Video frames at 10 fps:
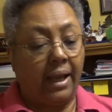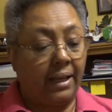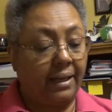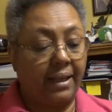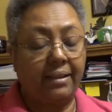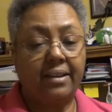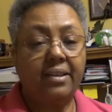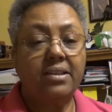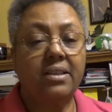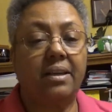I like
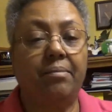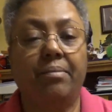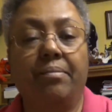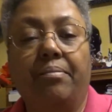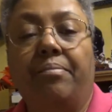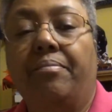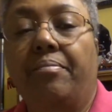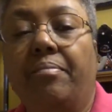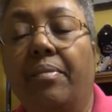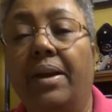this,
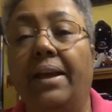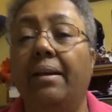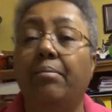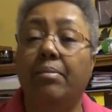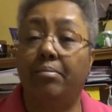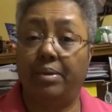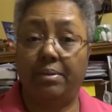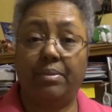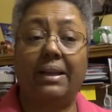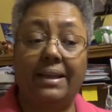but
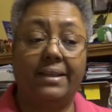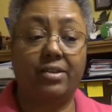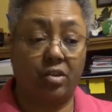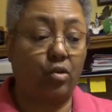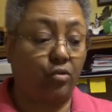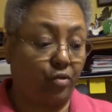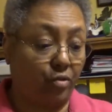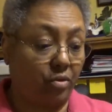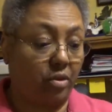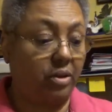I'm glad it's over.
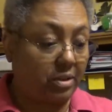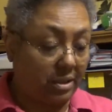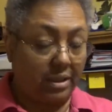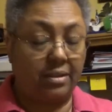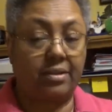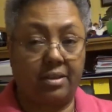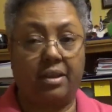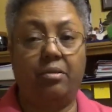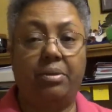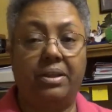
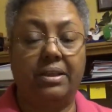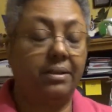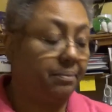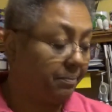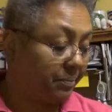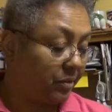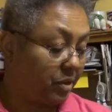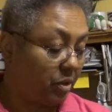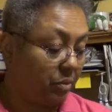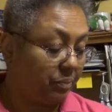It'll be done.
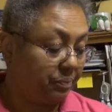So